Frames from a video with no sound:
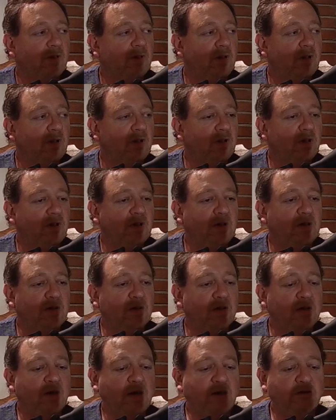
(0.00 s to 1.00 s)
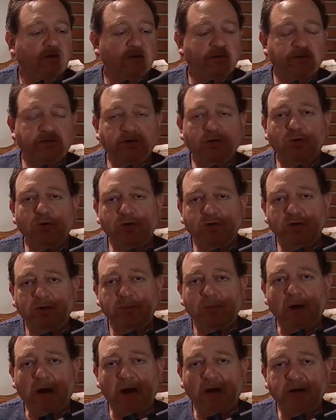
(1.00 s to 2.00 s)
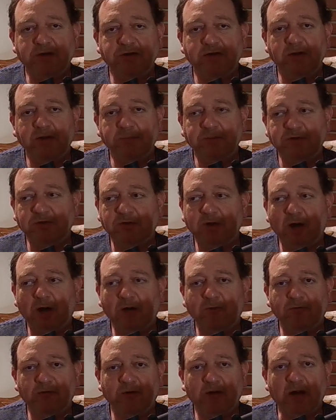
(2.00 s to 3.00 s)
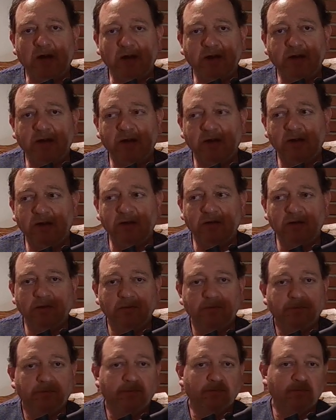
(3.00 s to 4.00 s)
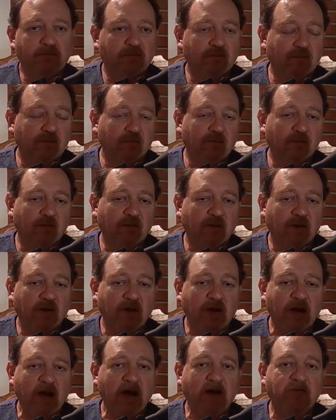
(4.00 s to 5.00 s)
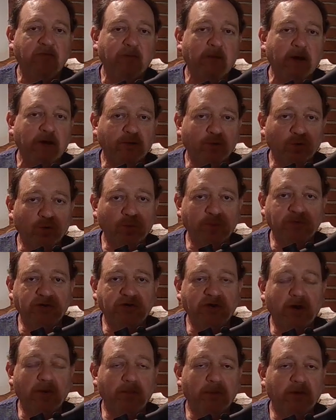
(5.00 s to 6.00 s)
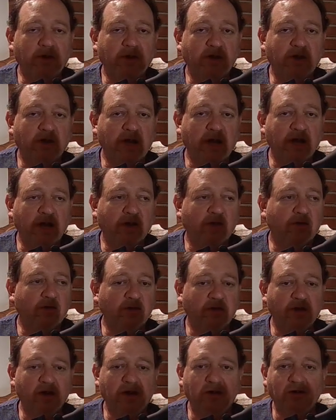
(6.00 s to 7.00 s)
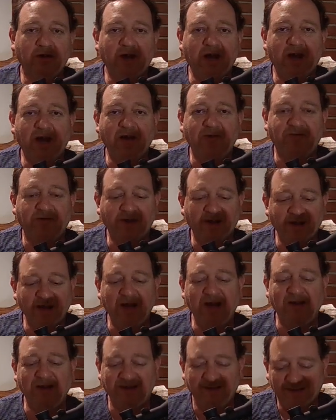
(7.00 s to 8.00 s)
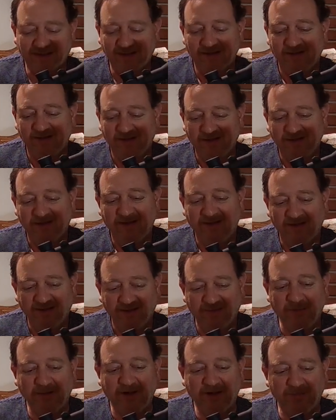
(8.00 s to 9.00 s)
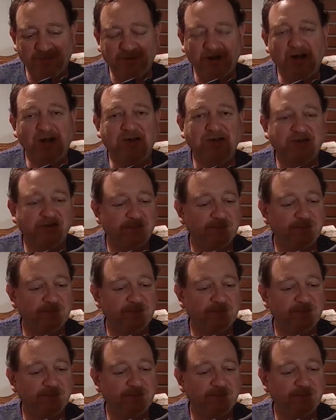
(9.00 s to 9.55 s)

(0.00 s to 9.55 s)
I just usually buy cheap stuff, and I get half my group sub-minute of angle and the other half minute plus.